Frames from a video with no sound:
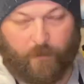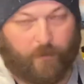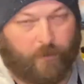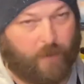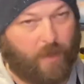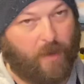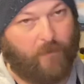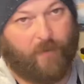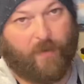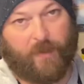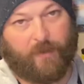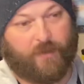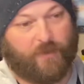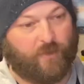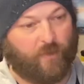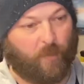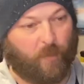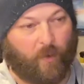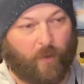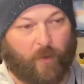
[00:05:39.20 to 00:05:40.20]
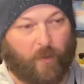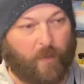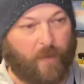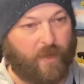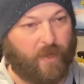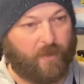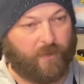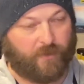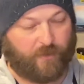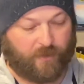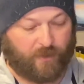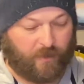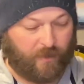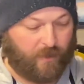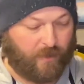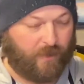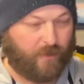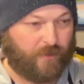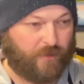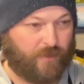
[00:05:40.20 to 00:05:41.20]
I've had these apart a bunch,
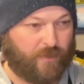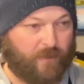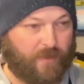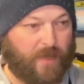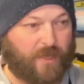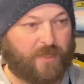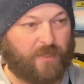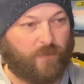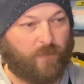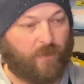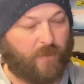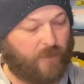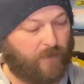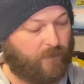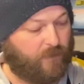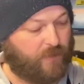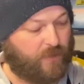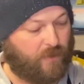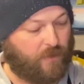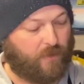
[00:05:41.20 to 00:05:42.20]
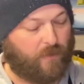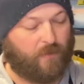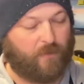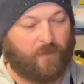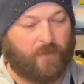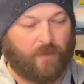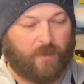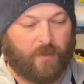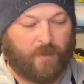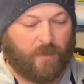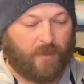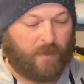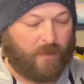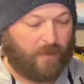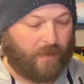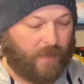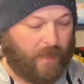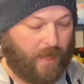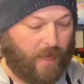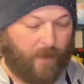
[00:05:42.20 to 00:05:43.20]
just messing with them. So
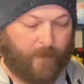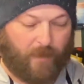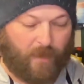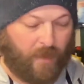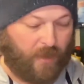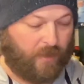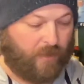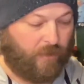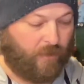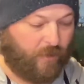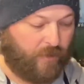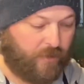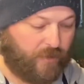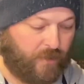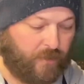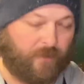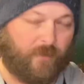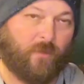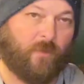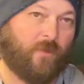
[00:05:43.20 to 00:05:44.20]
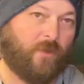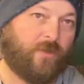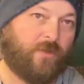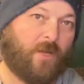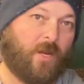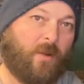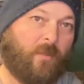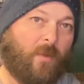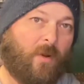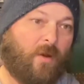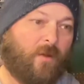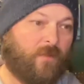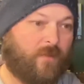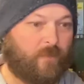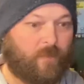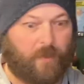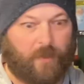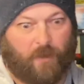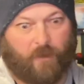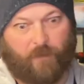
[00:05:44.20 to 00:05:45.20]
yeah, I mean, I encourage you, if you want to try a mod, just
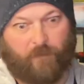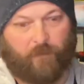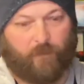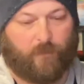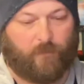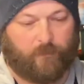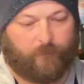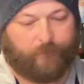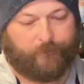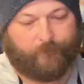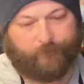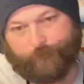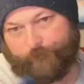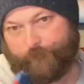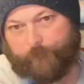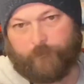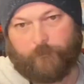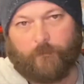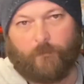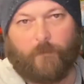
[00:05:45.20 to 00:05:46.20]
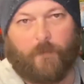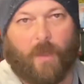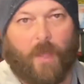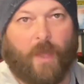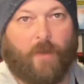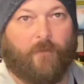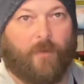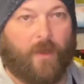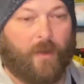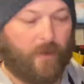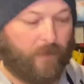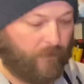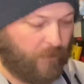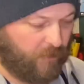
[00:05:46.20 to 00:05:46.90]
be careful. Have at it.